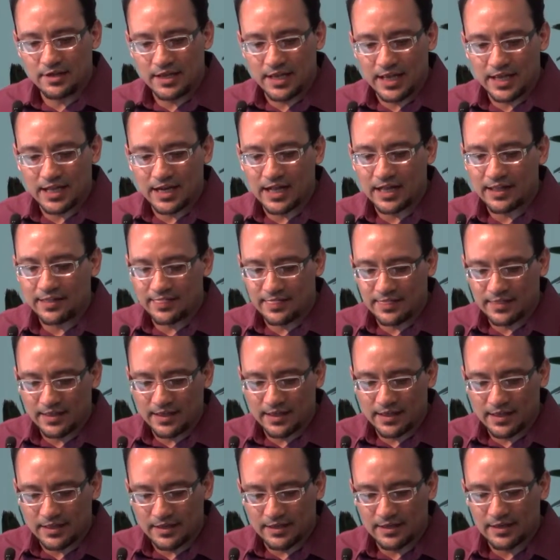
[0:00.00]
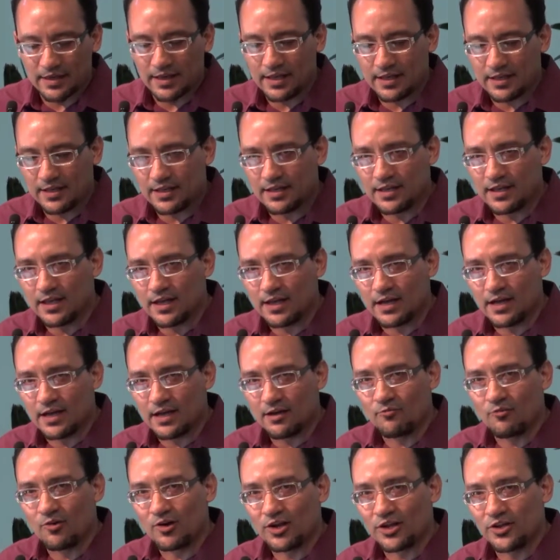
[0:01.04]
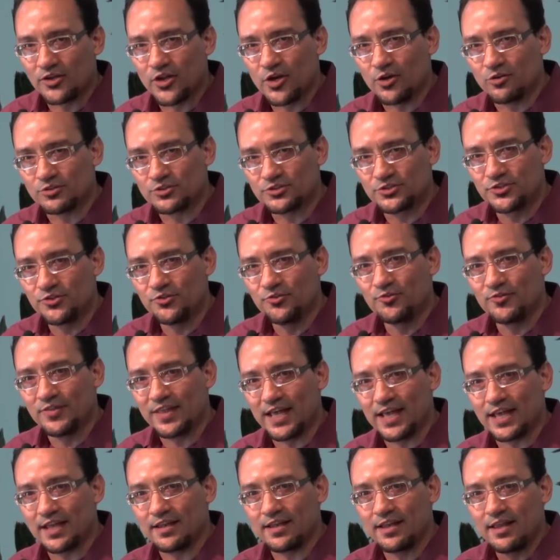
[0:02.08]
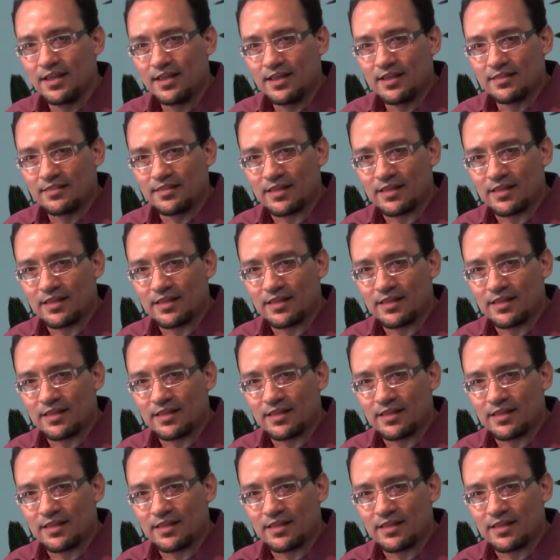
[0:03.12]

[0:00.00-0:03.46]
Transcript: and I, and, and I want to note too that,